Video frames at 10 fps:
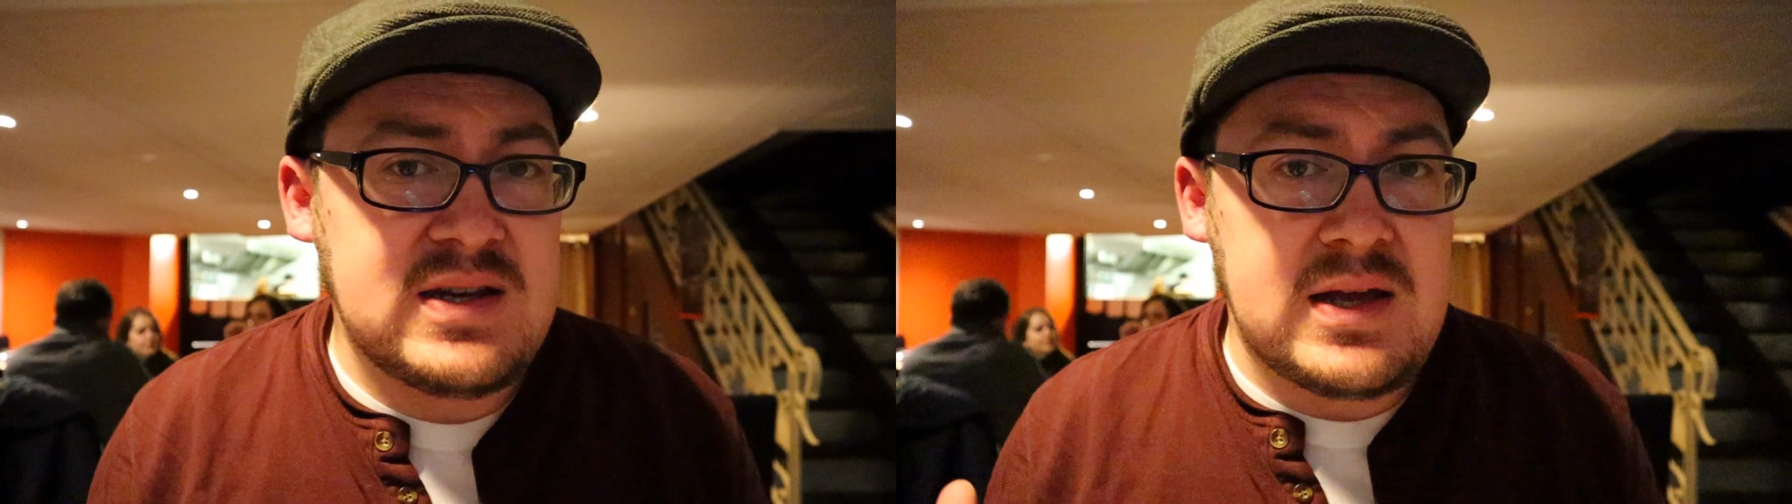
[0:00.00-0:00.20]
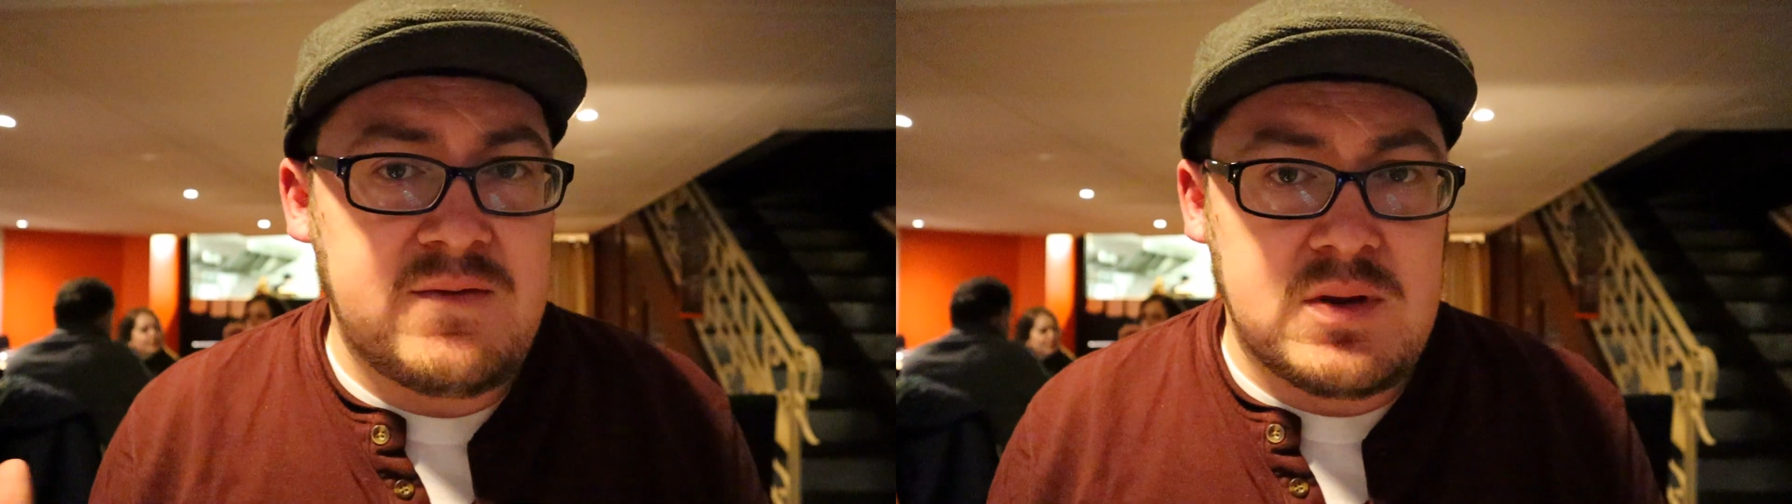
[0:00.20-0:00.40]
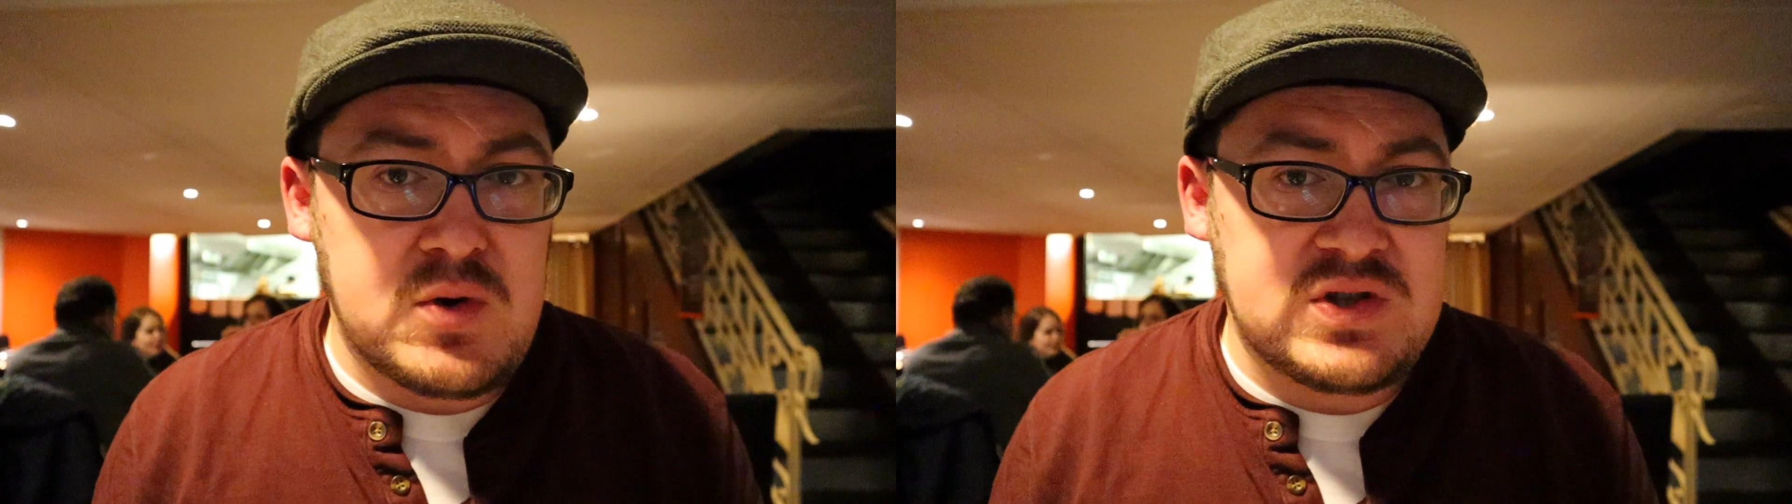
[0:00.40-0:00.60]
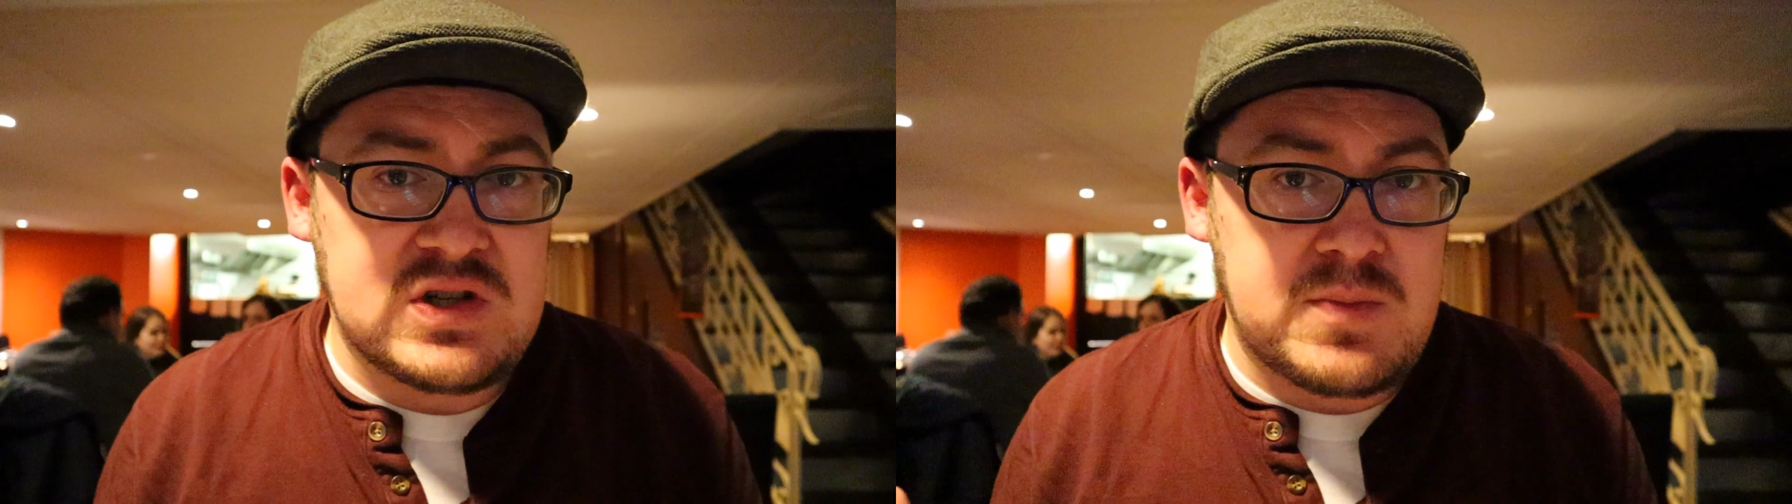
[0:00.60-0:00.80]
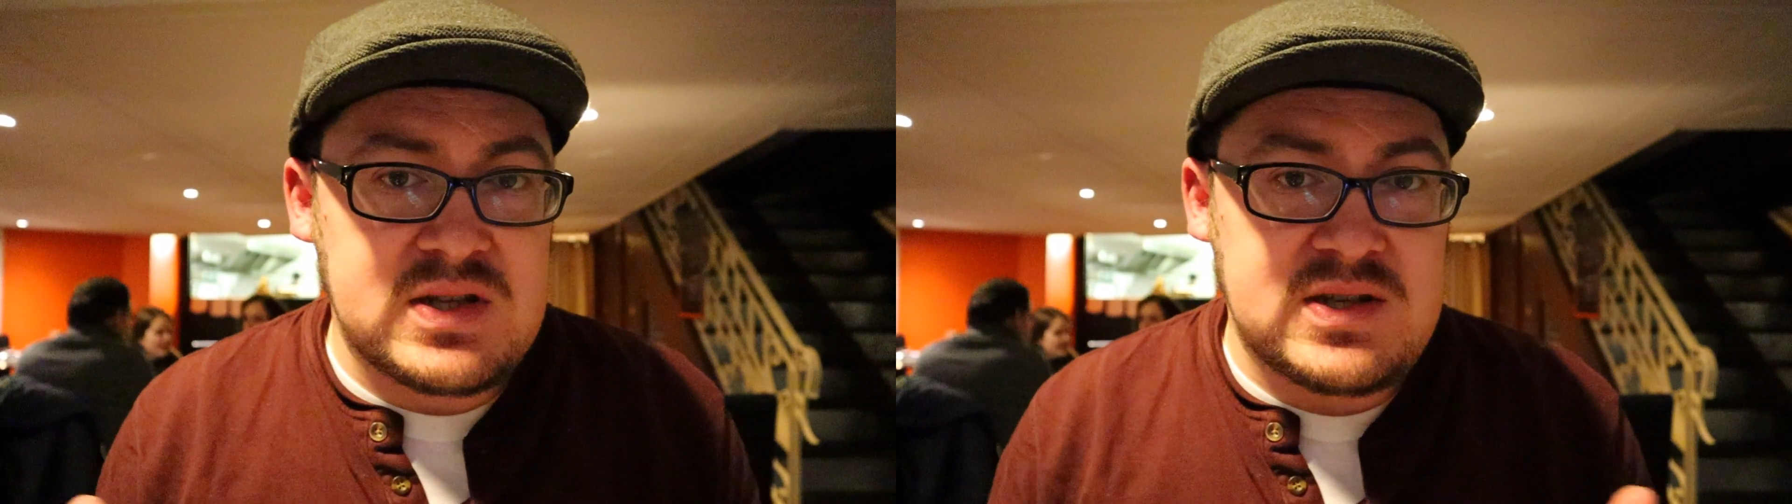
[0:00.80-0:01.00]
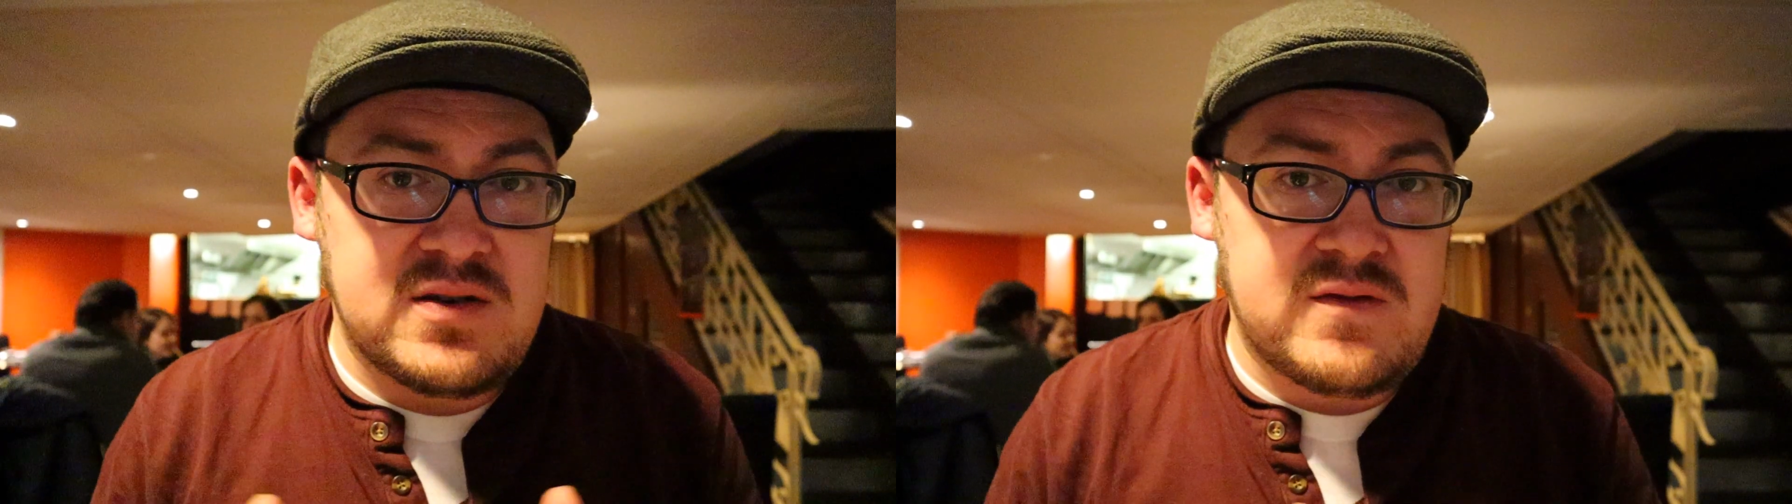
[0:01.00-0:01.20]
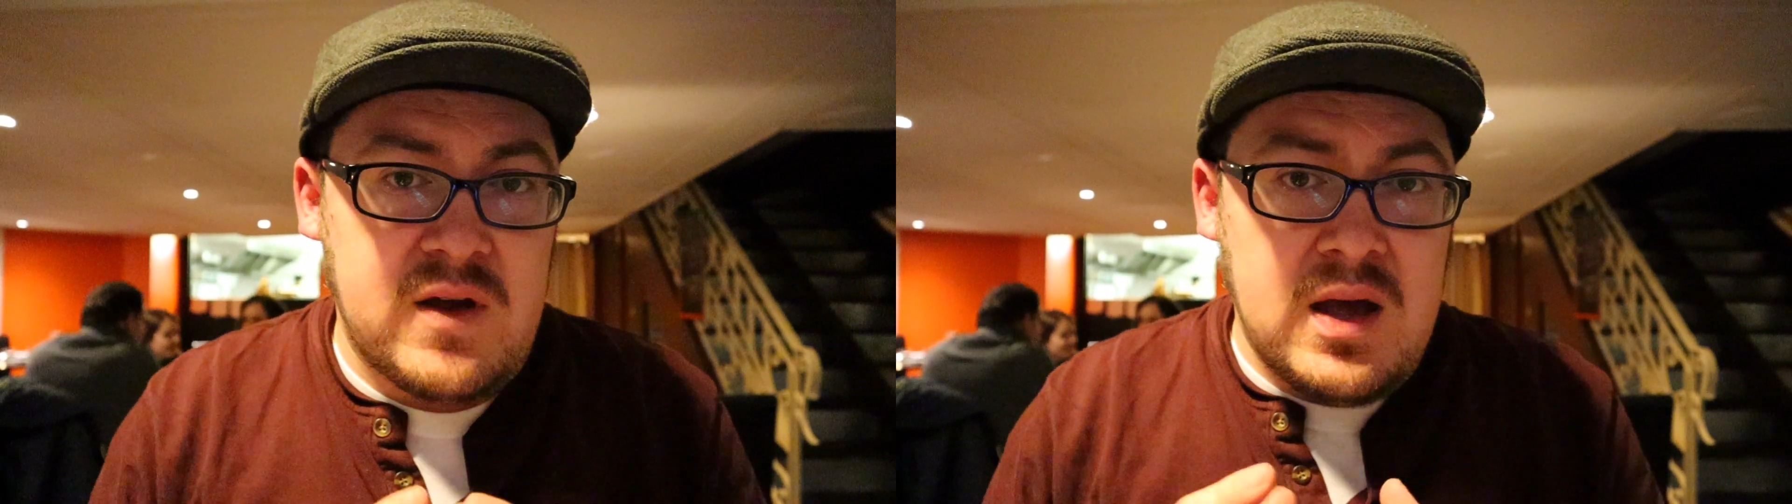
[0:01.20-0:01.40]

Even the most expensive